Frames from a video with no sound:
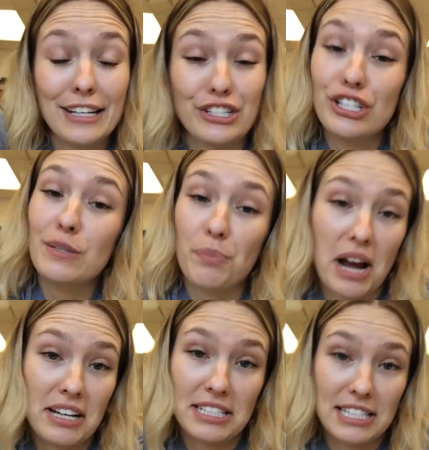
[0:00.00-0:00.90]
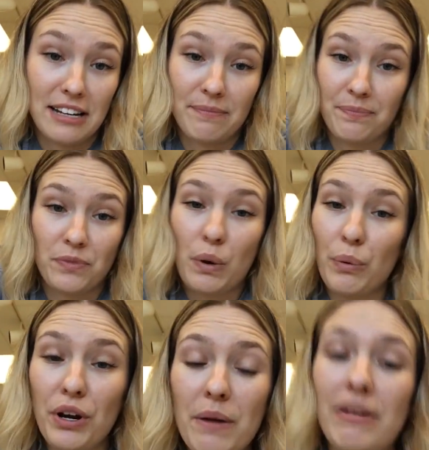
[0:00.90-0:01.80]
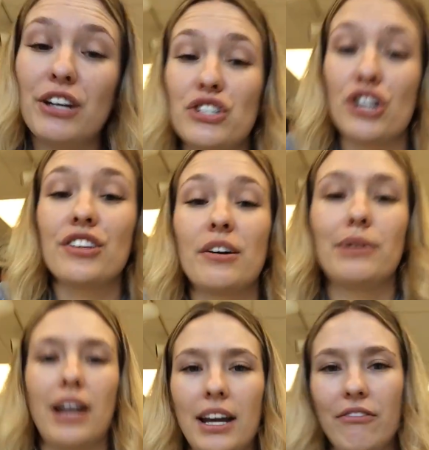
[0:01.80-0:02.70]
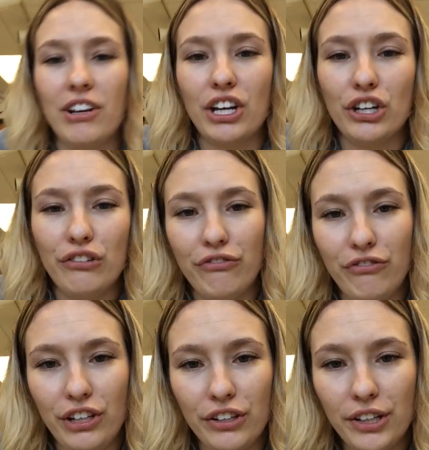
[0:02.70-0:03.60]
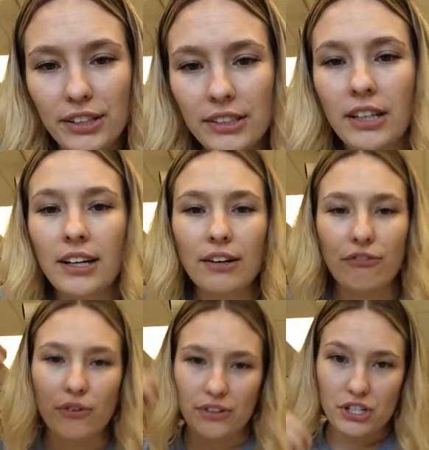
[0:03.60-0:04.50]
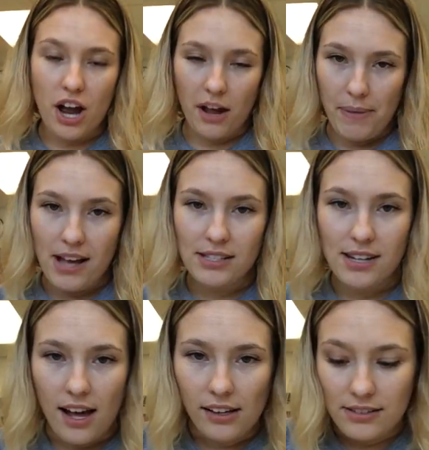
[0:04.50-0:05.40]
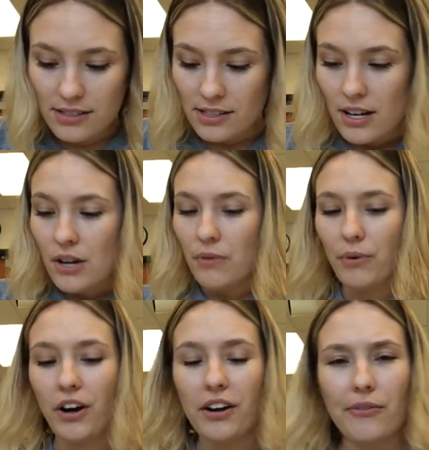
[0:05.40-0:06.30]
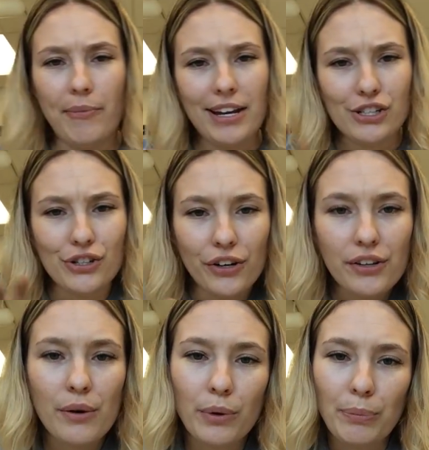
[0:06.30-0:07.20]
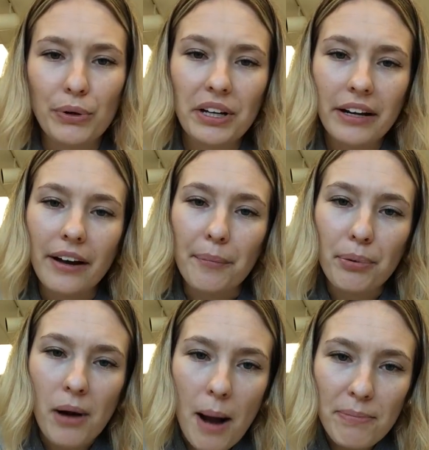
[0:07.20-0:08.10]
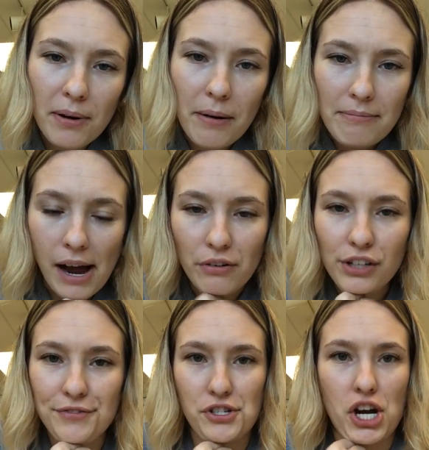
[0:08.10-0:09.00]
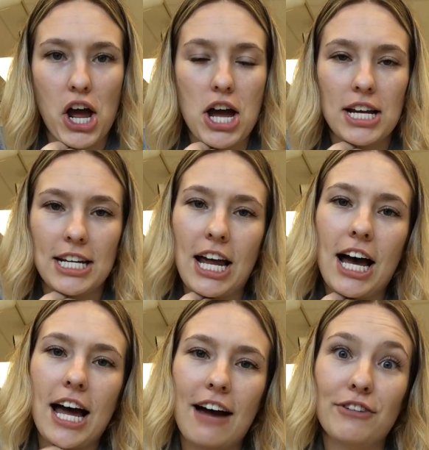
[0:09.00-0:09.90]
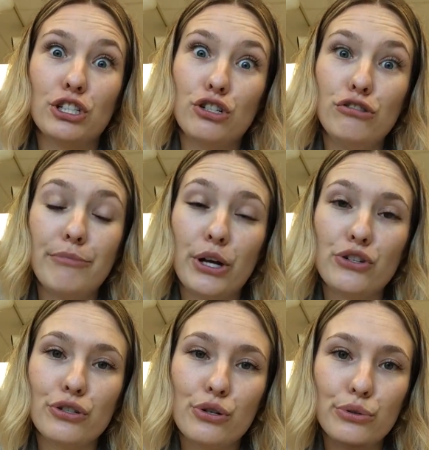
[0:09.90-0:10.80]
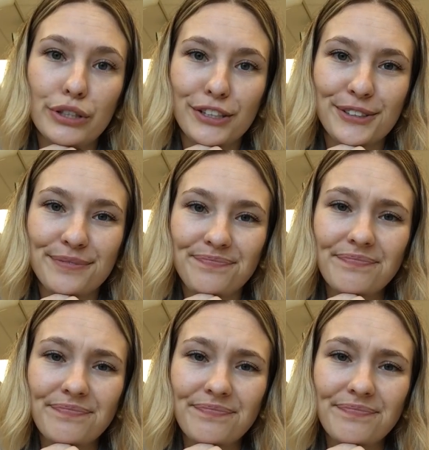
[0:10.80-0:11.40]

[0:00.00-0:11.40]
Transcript: is just practicing. We're going to make sure that we kind of get a good feel for the chalk pastels. We're going to make sure that we're putting a proper amount of chalk and not having too much or too little.